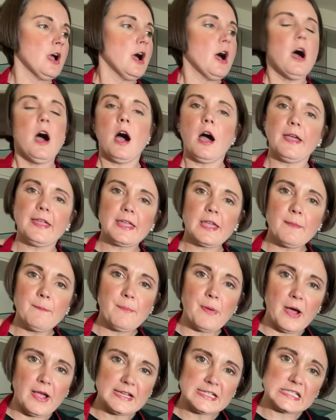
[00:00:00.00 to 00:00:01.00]
I can
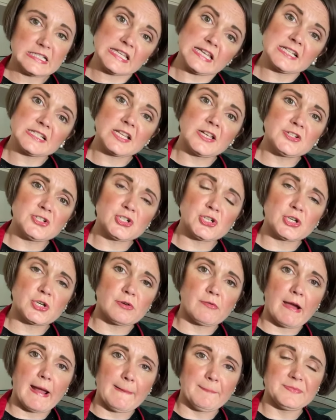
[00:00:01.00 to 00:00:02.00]
buy 600
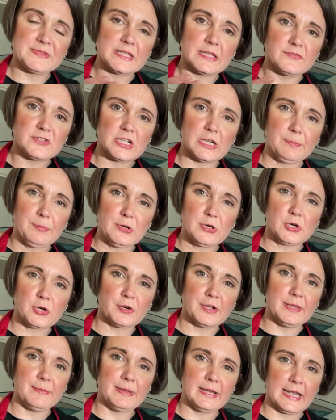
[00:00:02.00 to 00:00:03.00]
grams of double
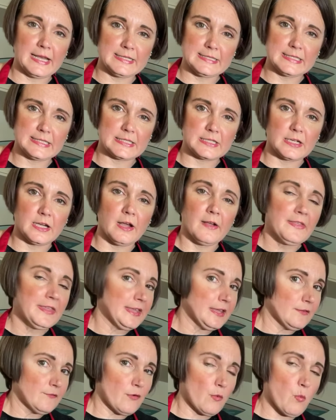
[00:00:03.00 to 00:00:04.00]
cream in Asda
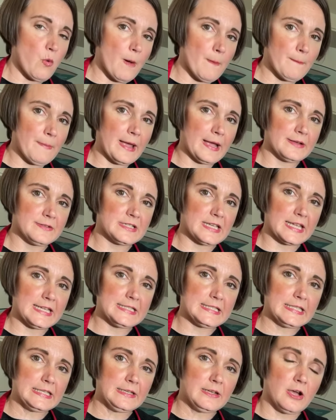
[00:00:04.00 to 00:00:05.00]
for £1.89,
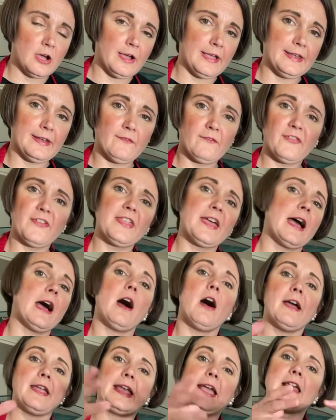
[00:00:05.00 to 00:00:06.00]
and for that
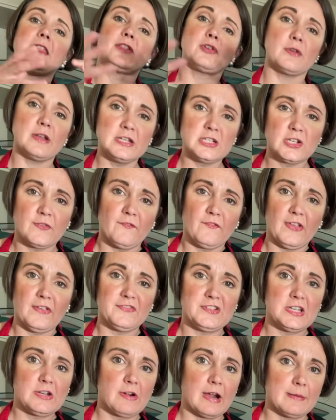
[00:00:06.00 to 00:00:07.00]
I get
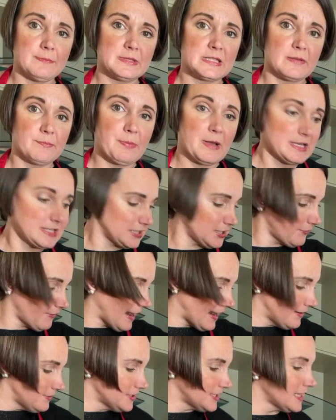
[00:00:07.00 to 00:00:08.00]
350 grams of butter
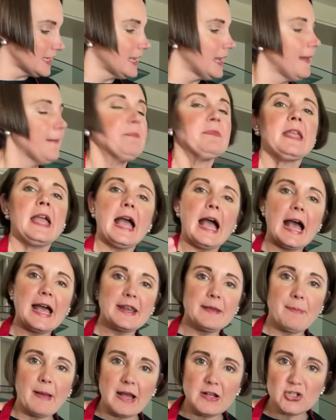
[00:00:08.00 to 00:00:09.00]
out and
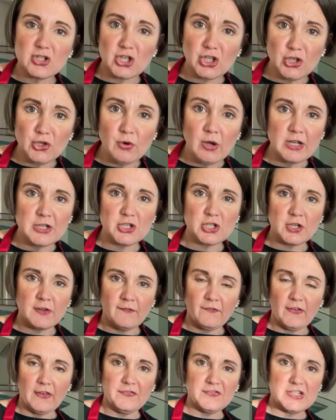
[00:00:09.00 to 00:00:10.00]
about 250
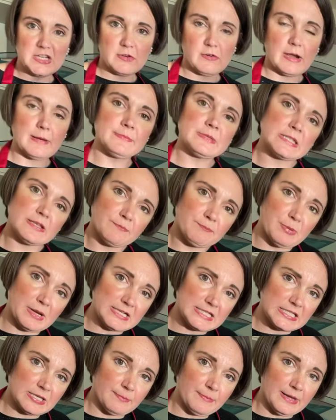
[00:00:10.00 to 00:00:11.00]
grams of
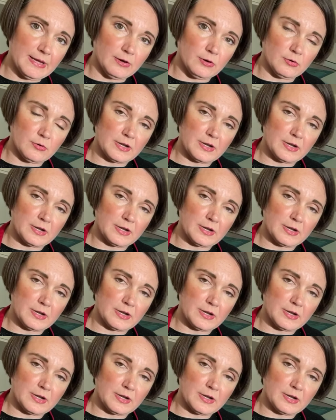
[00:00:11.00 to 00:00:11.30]
buttermilk,